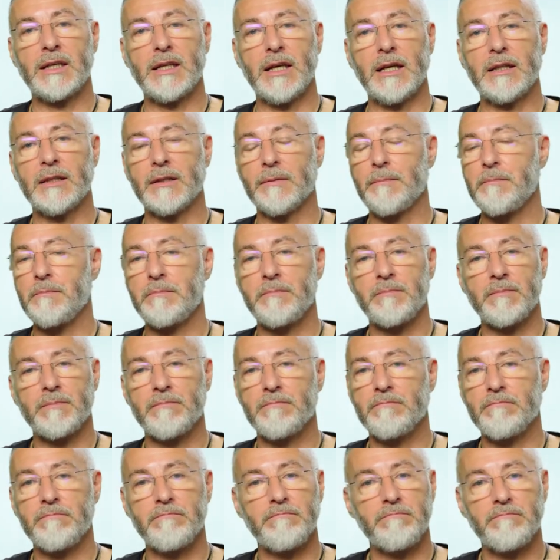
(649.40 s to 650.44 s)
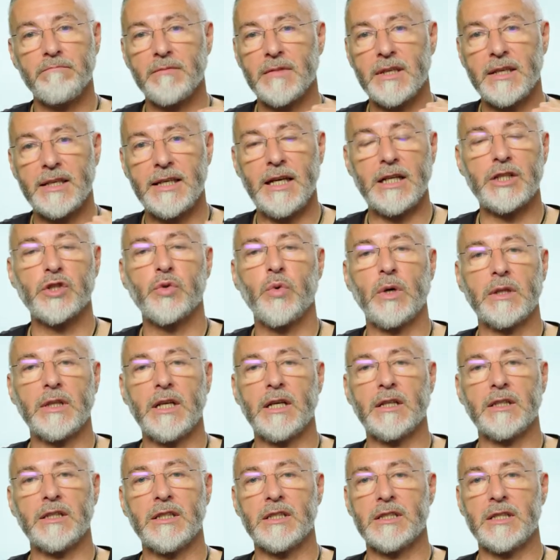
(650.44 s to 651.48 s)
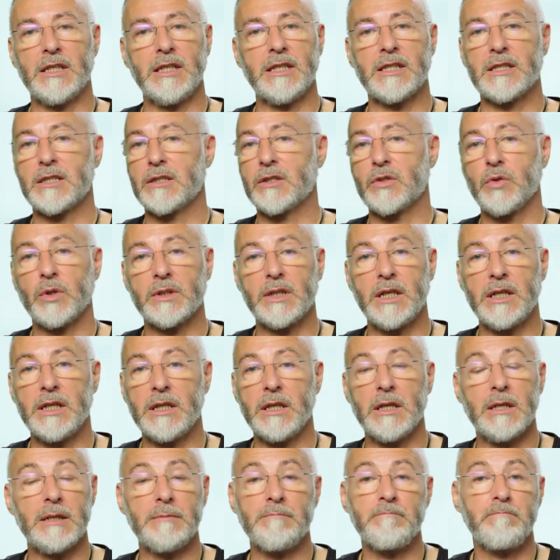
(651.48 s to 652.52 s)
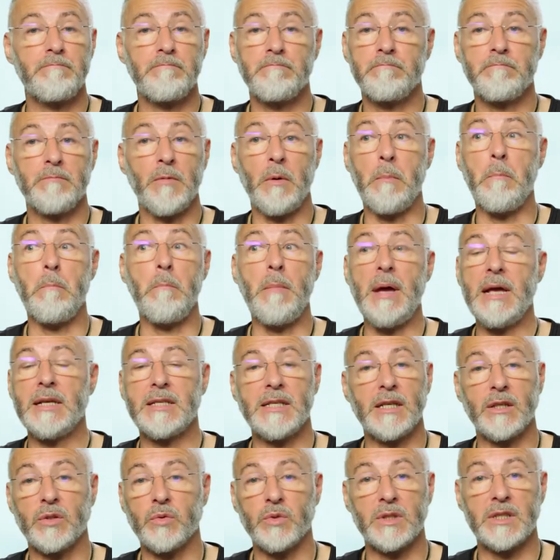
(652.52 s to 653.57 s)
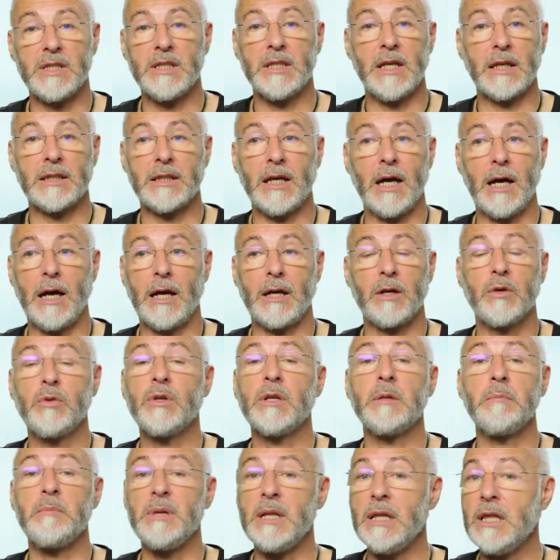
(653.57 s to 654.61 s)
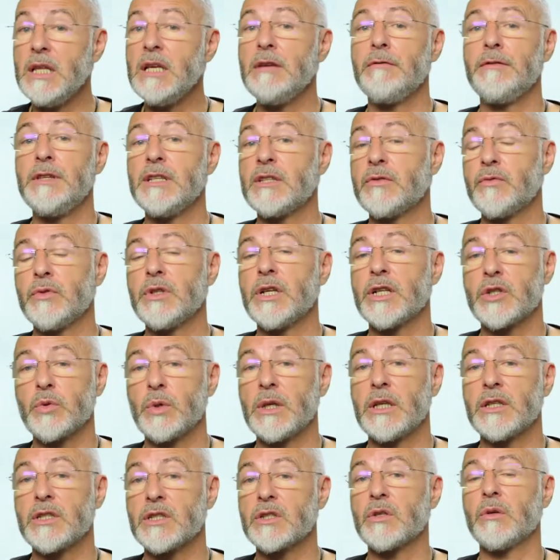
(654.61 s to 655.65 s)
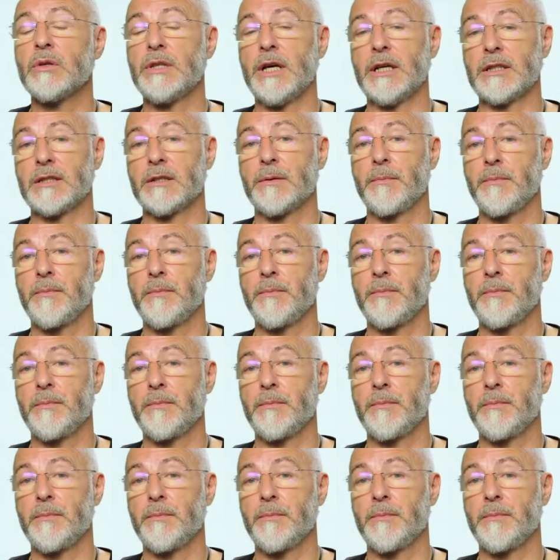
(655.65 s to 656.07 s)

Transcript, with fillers: can catch one like this. It's totally amazing to see that. I, I couldn't believe this footage when I saw that.